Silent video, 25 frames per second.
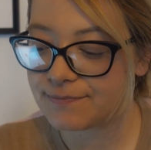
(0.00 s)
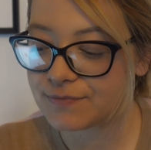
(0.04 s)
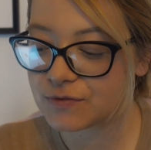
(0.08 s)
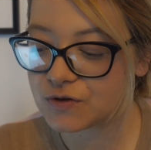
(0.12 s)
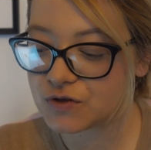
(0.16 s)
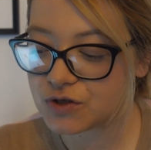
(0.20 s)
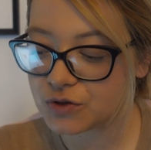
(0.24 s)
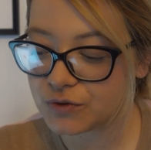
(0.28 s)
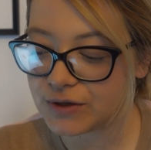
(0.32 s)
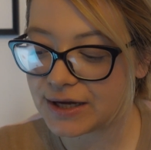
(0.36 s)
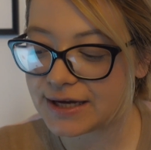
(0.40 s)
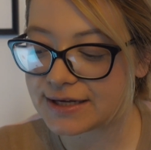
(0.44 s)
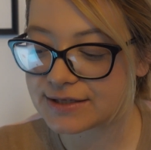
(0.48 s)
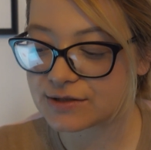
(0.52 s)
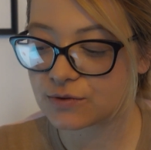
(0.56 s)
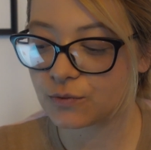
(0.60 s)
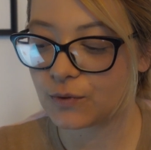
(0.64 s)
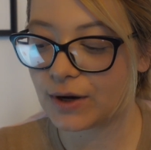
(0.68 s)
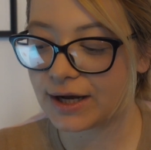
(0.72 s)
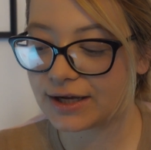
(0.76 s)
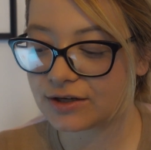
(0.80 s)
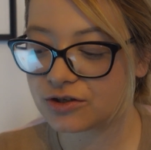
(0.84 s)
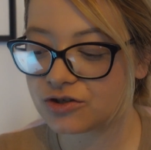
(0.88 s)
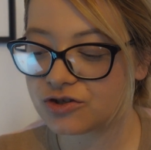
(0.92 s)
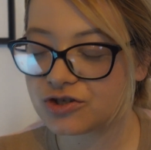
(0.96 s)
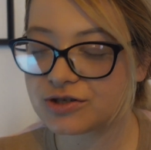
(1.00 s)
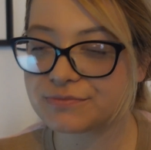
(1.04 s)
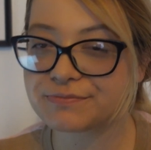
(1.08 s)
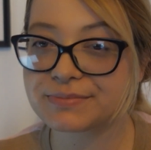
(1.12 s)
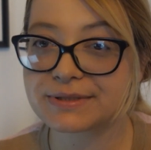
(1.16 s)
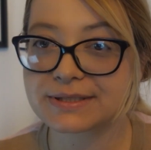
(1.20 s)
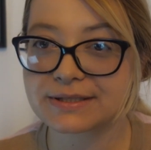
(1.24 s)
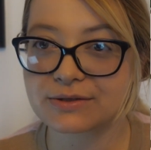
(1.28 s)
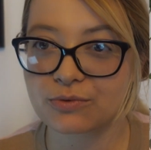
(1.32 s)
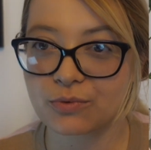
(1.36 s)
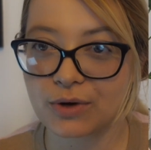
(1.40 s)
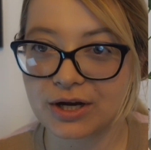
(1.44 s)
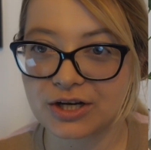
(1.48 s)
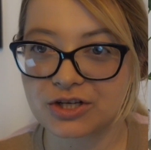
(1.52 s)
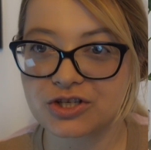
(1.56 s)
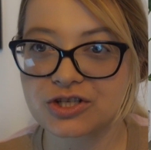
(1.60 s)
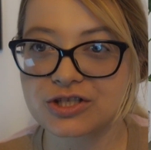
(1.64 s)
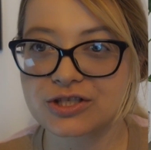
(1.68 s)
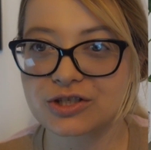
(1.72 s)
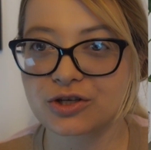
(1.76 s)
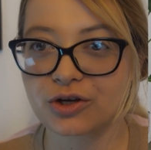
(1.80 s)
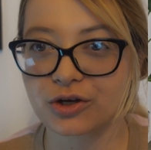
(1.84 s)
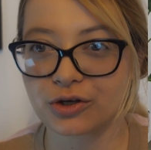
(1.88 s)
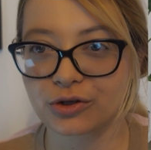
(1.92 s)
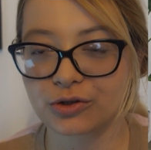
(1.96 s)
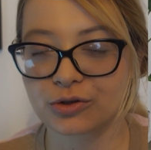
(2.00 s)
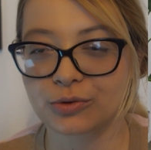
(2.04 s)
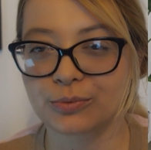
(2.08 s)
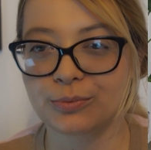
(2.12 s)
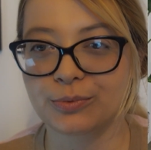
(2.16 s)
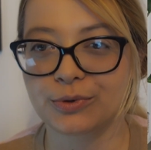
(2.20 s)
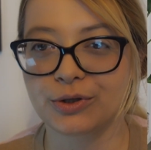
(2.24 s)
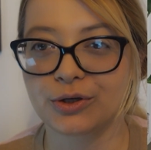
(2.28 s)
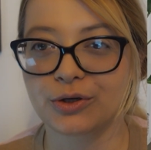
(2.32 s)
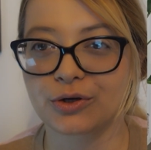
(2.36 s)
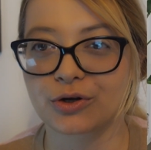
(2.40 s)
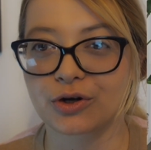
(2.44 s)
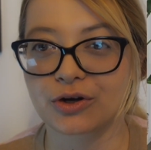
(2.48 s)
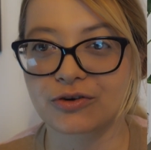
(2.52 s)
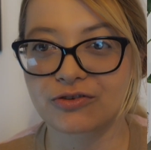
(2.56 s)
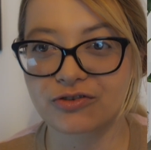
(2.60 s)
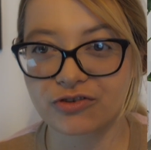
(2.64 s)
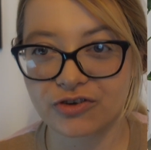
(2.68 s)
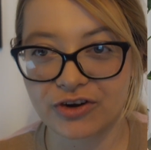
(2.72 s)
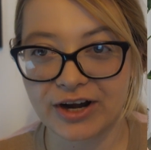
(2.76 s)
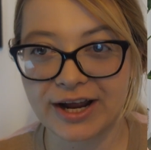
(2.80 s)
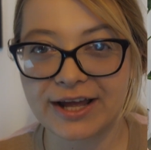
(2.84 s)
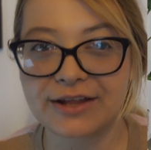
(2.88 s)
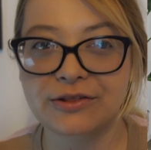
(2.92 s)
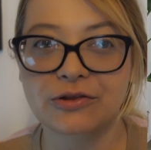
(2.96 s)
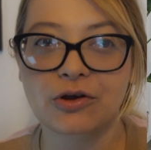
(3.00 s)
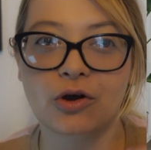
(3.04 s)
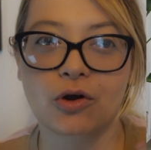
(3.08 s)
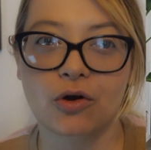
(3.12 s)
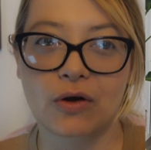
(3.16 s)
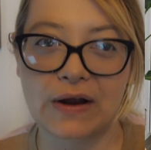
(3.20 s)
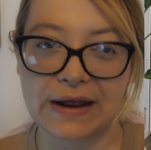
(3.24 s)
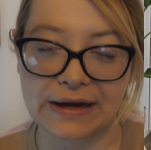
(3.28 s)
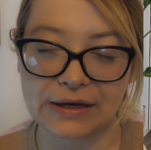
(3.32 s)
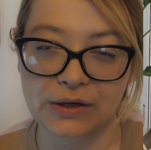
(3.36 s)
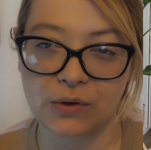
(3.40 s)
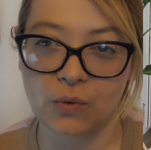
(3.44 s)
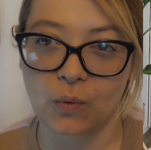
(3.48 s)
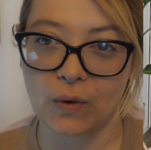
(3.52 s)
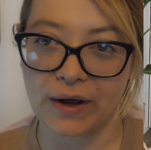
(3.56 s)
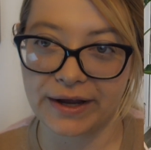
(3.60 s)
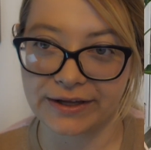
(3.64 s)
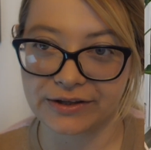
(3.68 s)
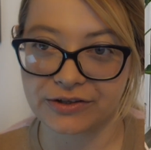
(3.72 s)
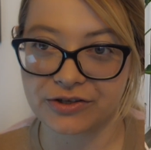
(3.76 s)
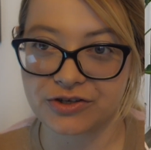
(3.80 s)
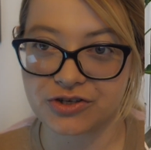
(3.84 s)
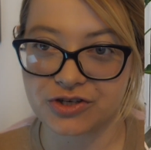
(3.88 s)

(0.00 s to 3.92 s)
So yes, white jeans is going to be your friend, or any white